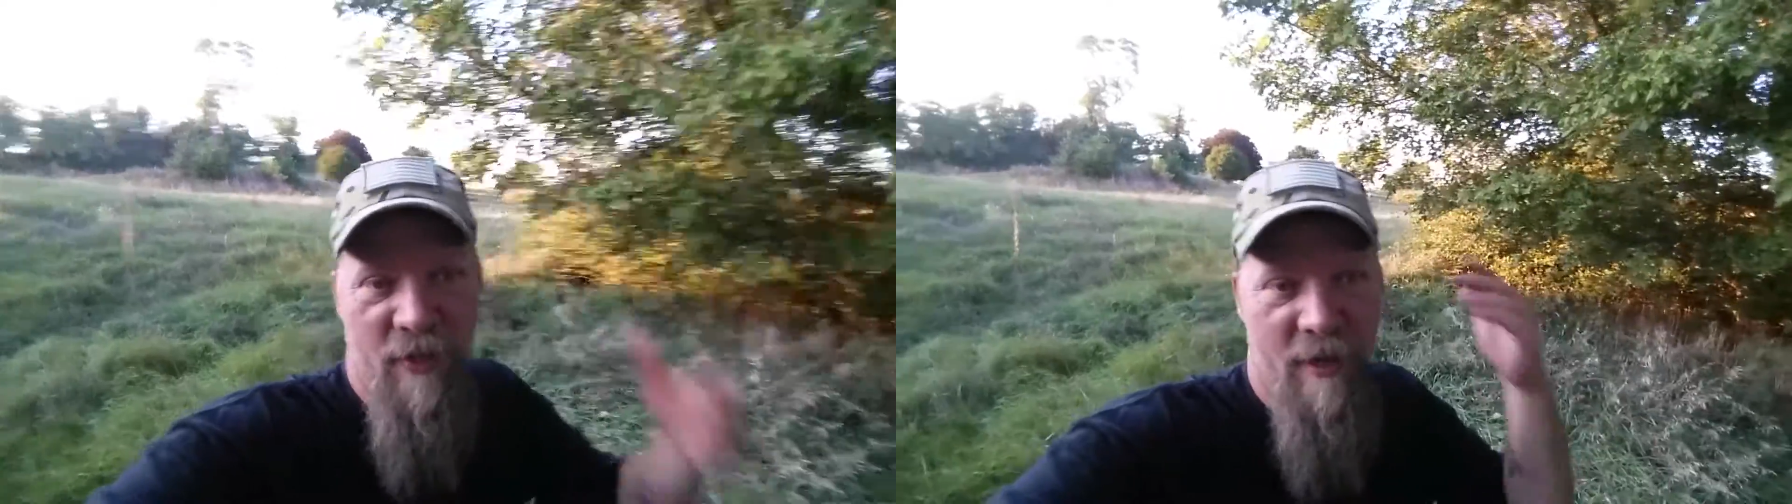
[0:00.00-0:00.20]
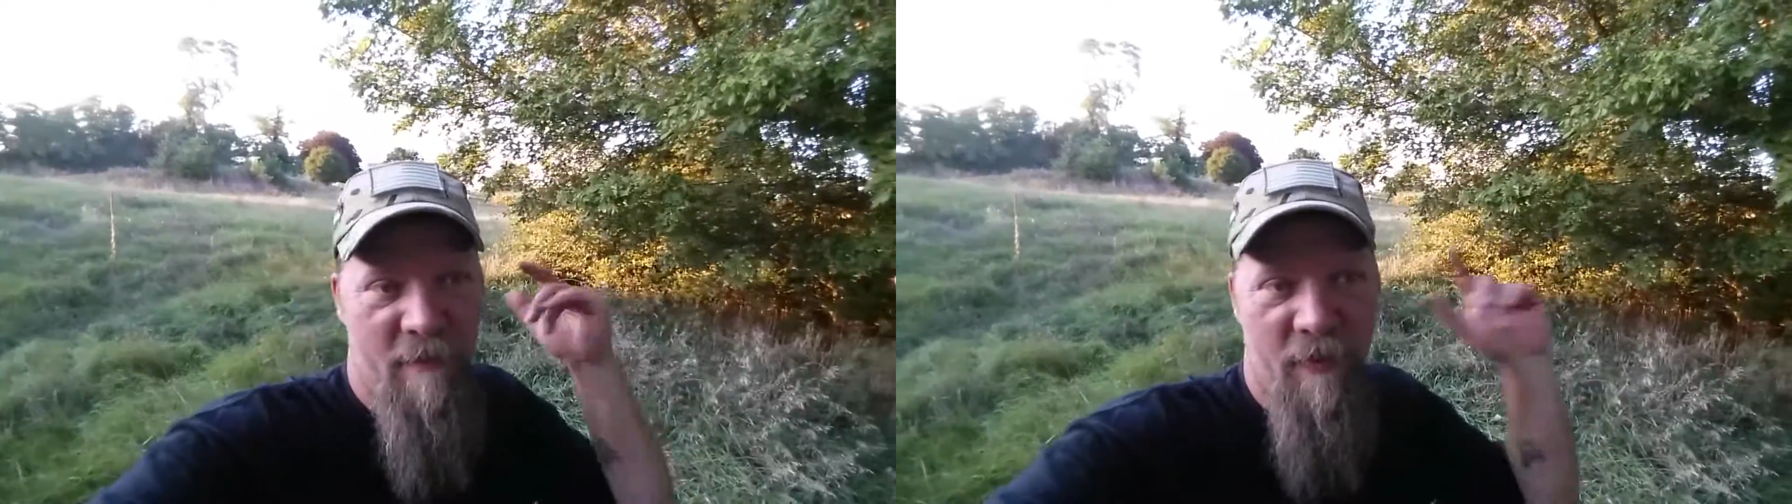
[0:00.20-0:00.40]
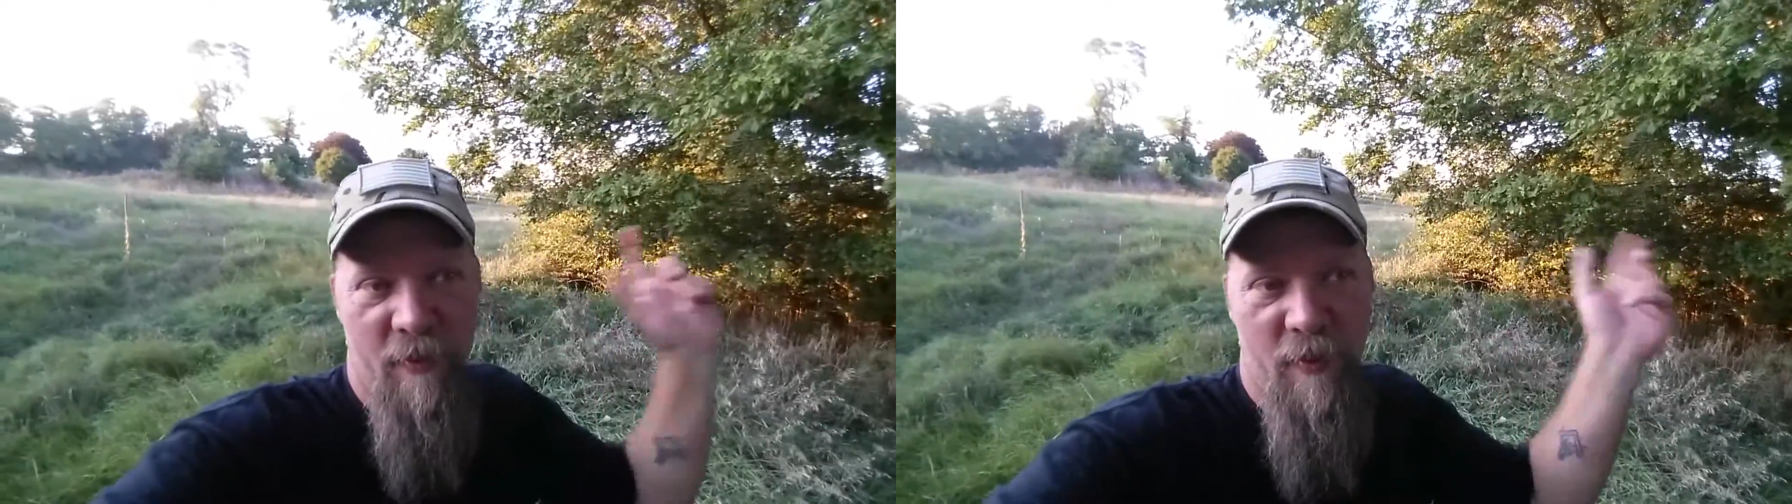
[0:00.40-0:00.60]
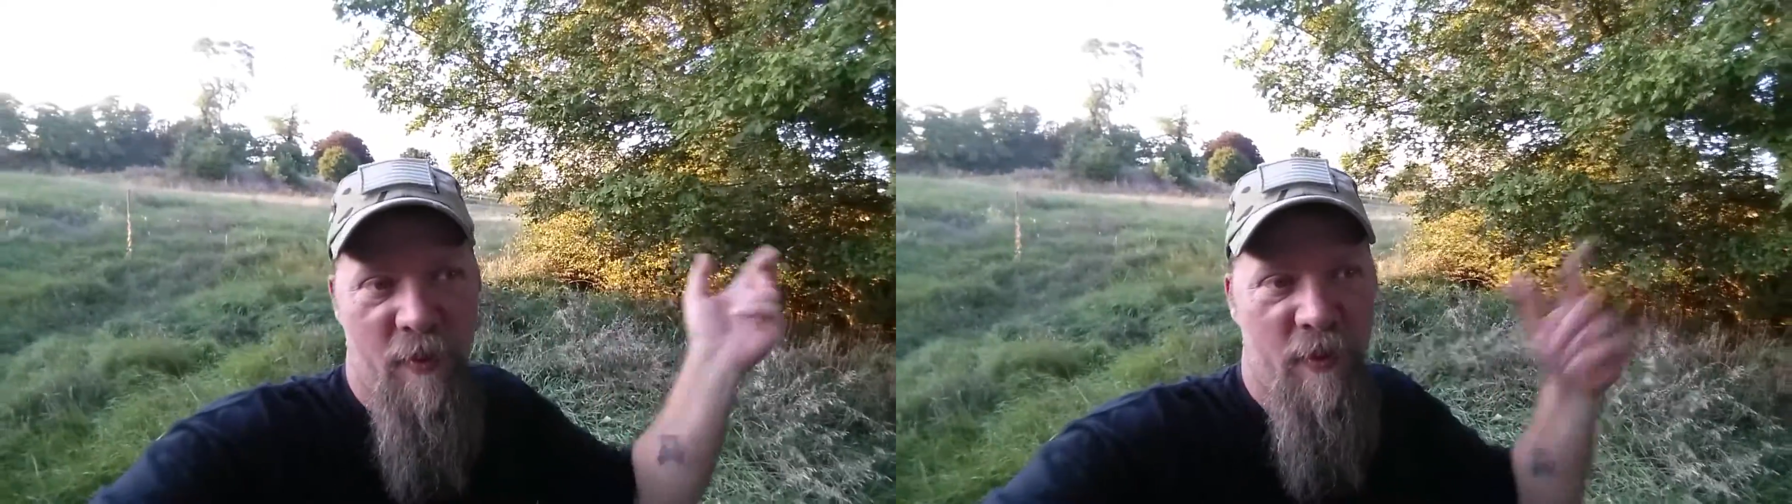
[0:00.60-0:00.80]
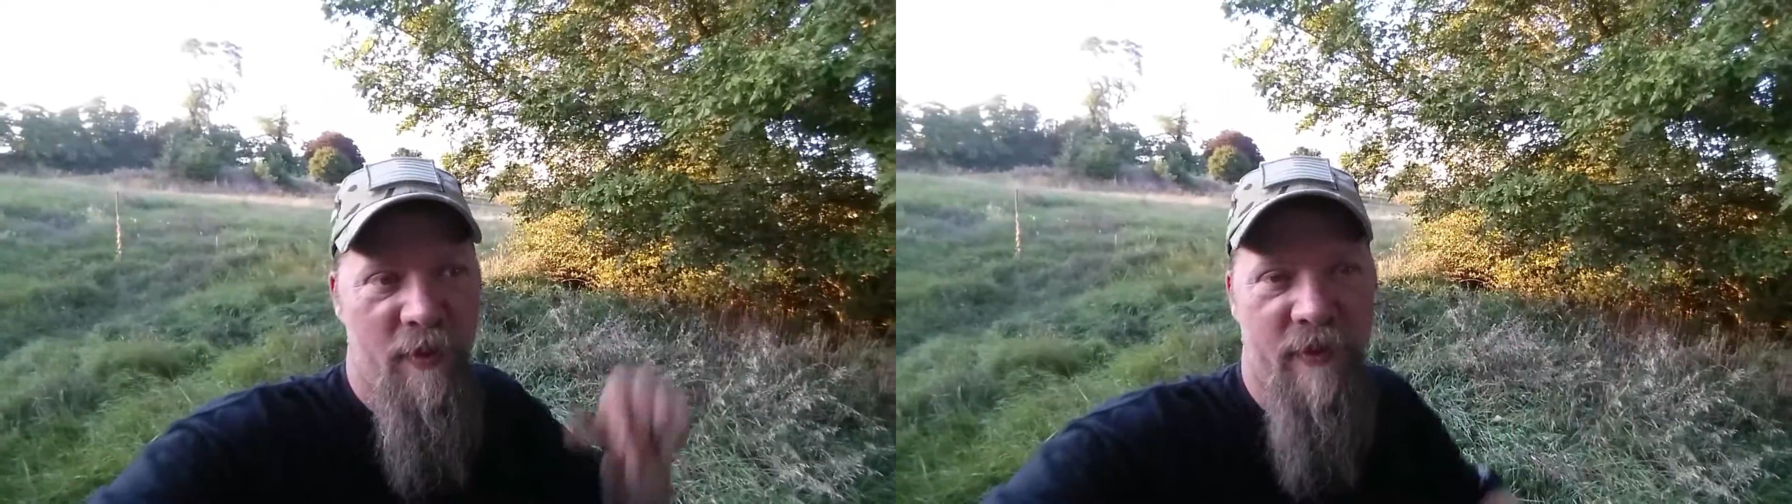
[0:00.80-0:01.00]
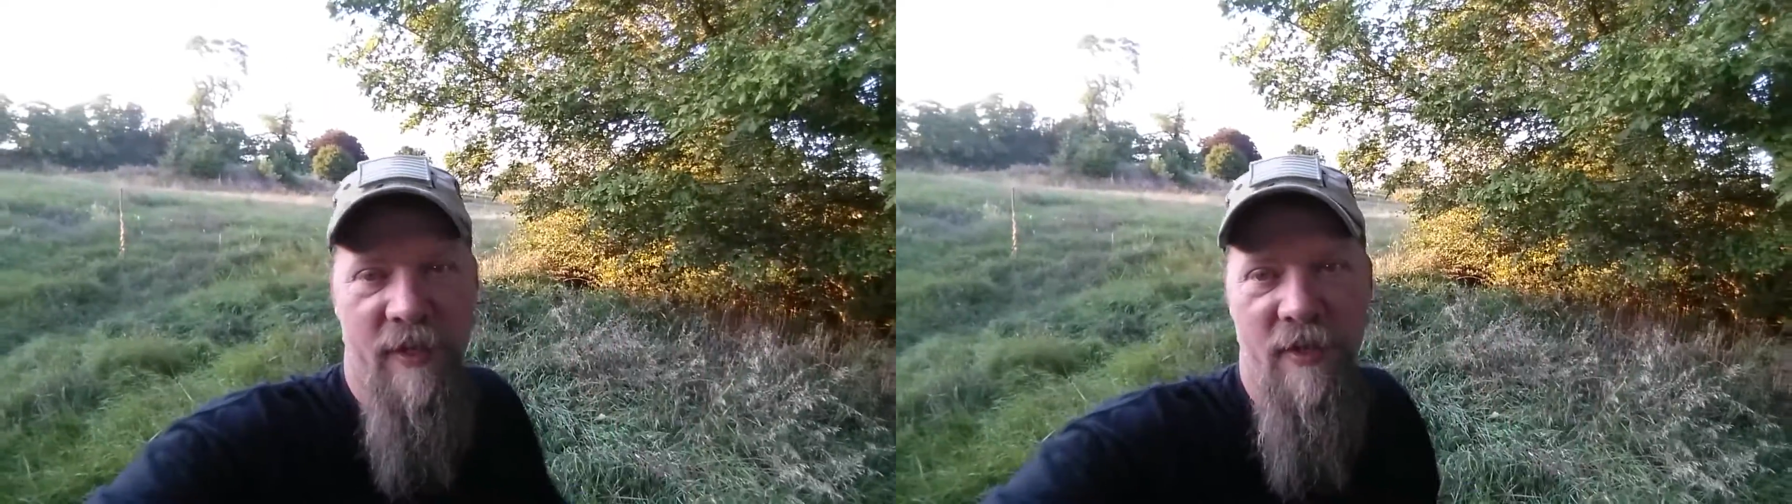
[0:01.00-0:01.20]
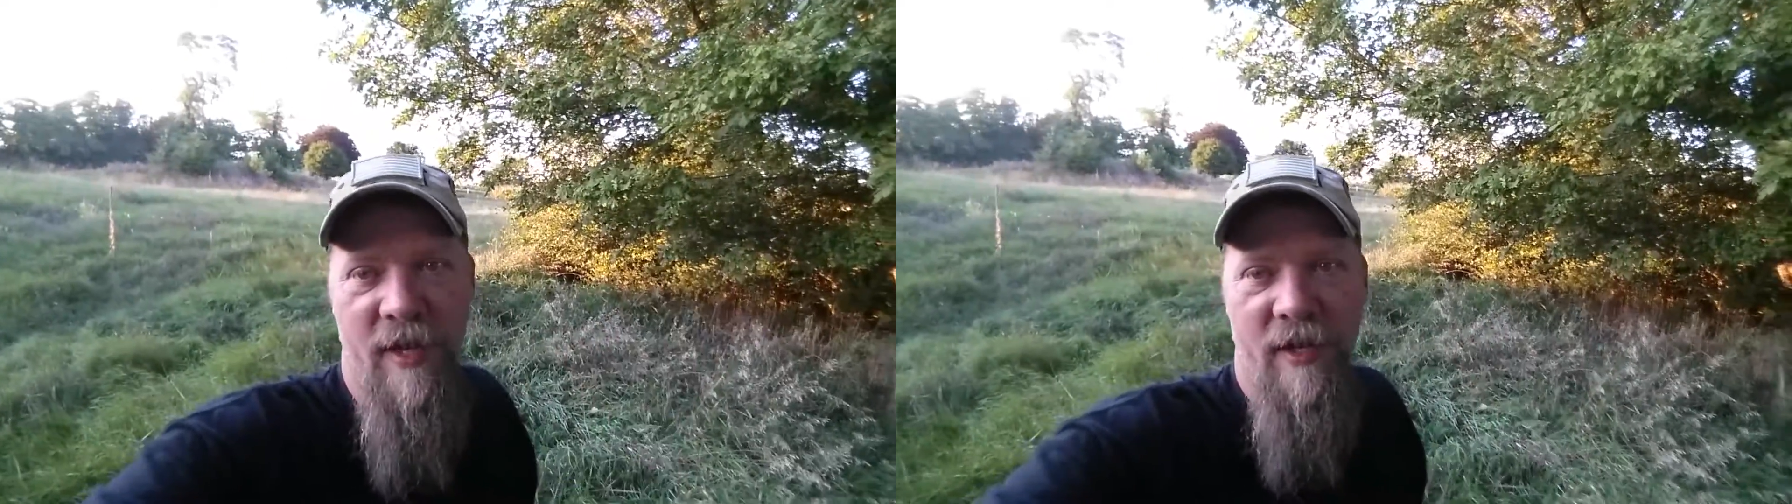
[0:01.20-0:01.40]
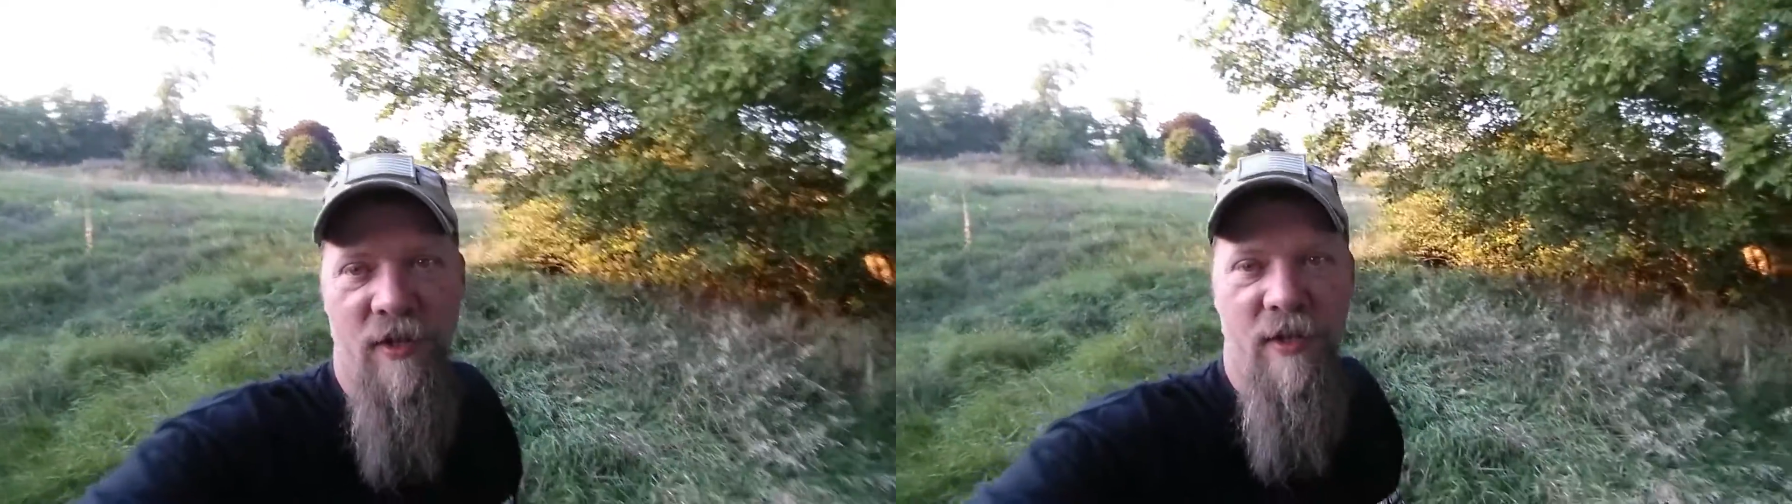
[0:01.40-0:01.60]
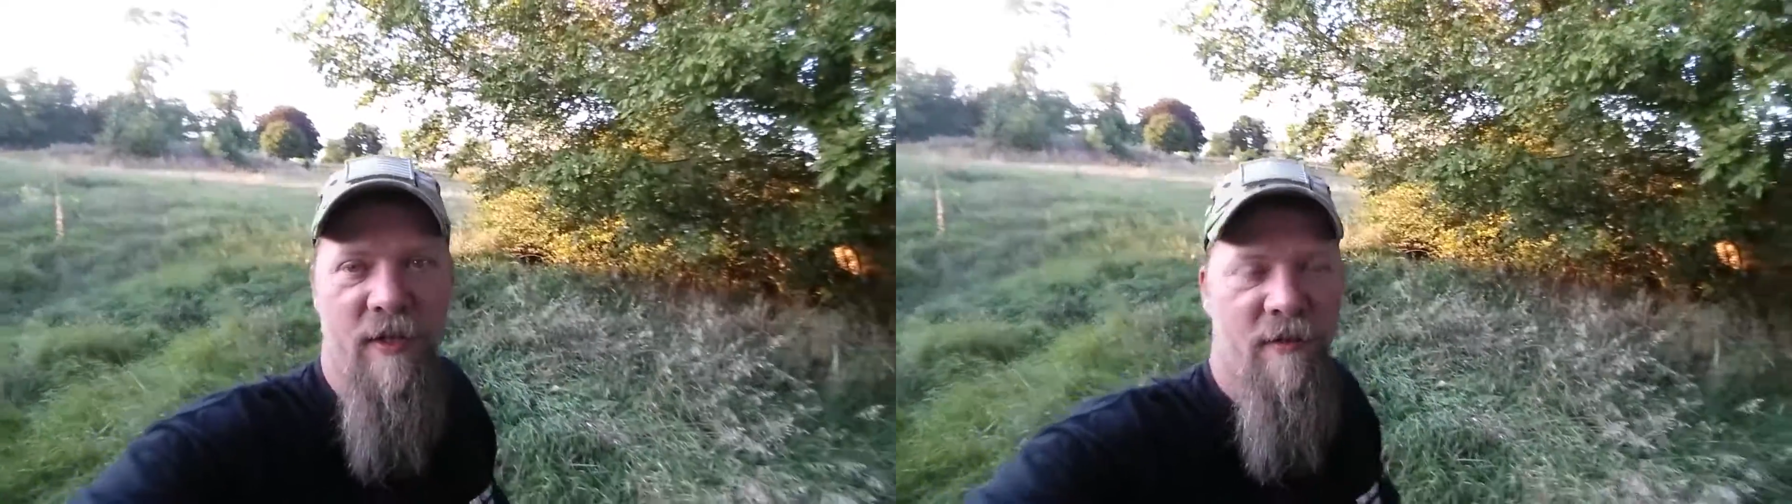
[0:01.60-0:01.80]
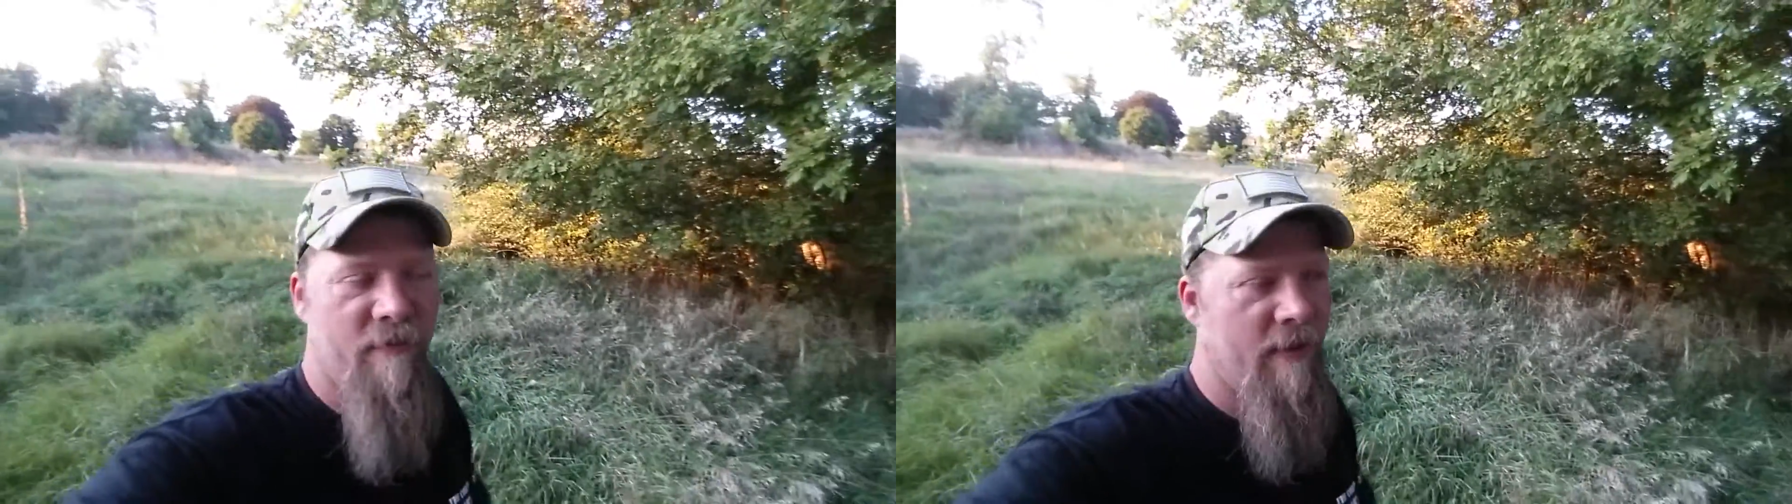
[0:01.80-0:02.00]
much come through this
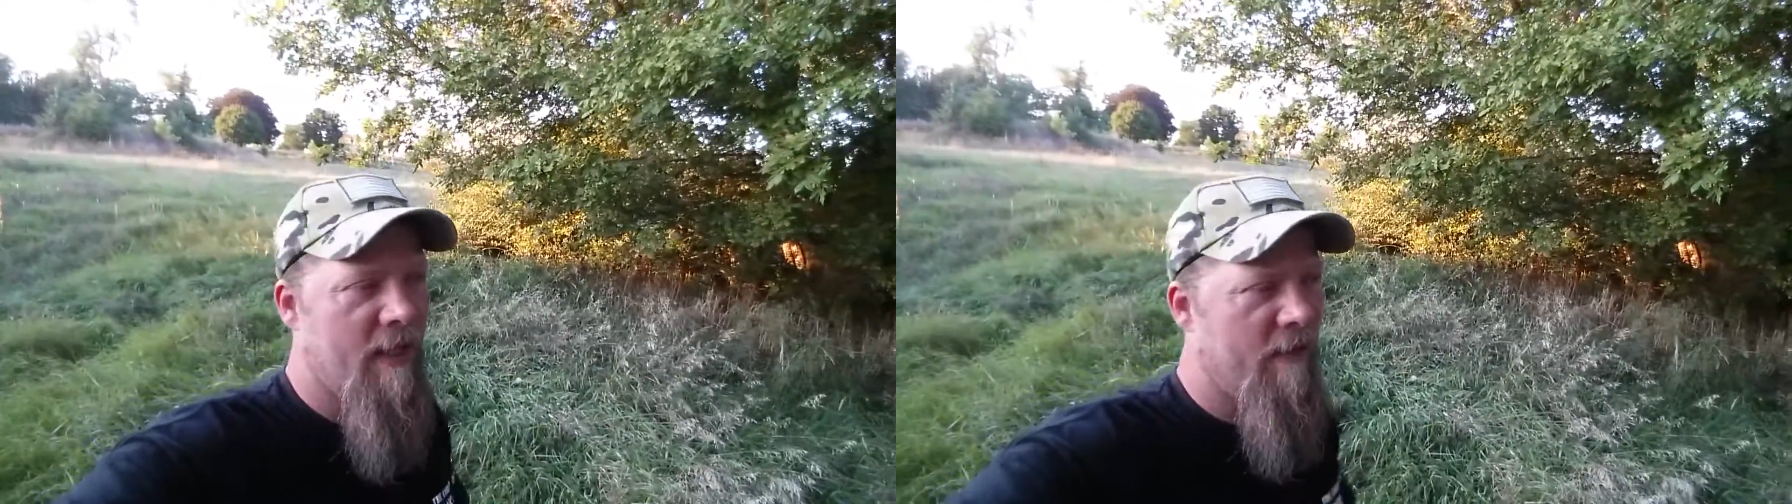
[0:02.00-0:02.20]
section of